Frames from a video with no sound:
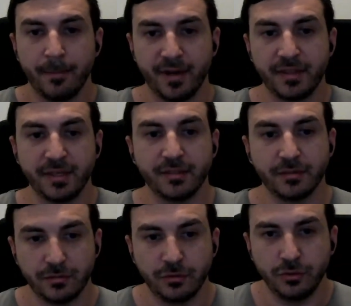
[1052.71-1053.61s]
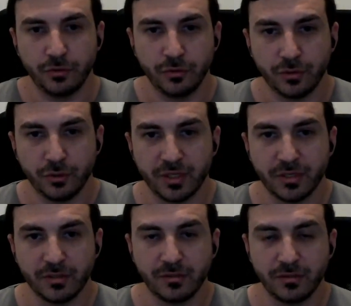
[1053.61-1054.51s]
But I think you, you, you
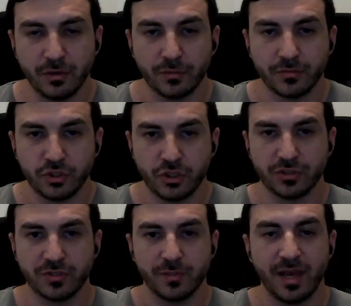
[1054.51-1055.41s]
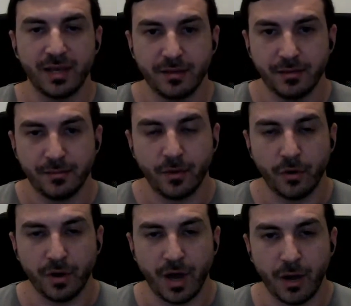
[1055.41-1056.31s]
can you know share some light
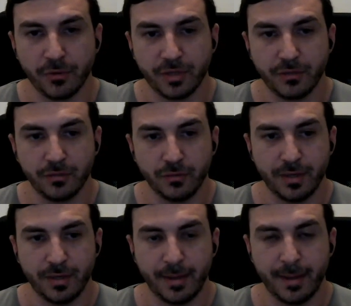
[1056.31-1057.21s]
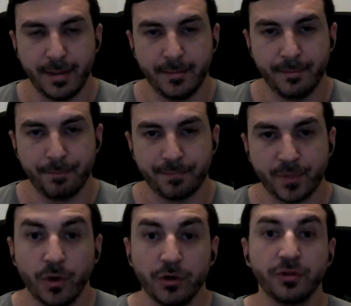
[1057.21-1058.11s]
on how you can do it and
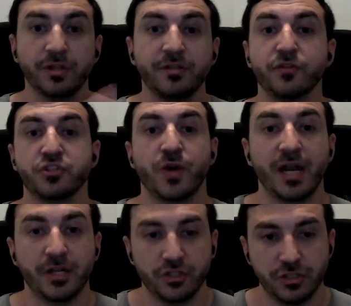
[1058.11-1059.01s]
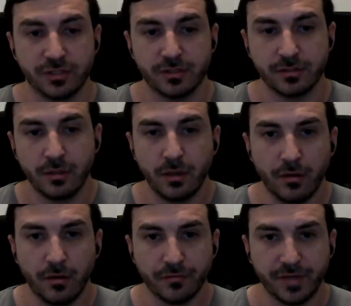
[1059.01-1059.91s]
what are the different strategies
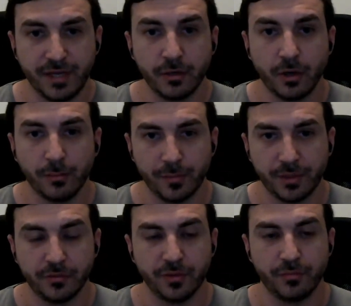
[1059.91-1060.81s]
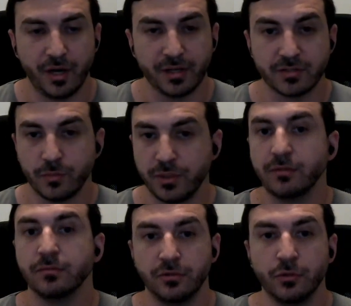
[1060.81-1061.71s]
of getting complementary products when
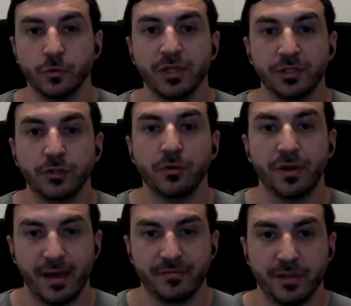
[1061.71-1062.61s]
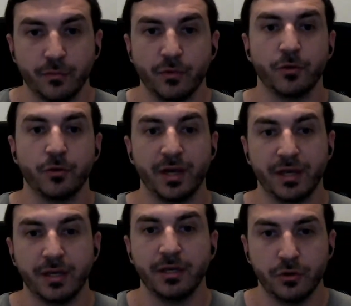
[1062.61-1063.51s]
you really don't have them right
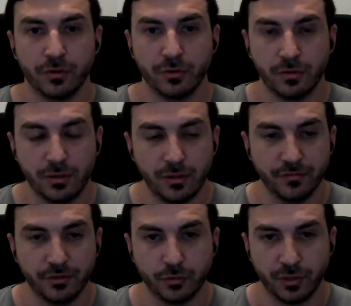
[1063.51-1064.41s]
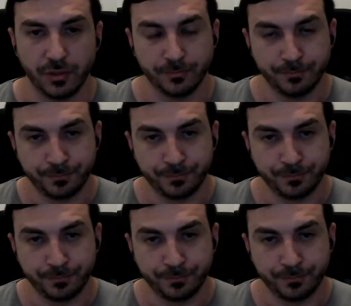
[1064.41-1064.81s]
away in your inventory.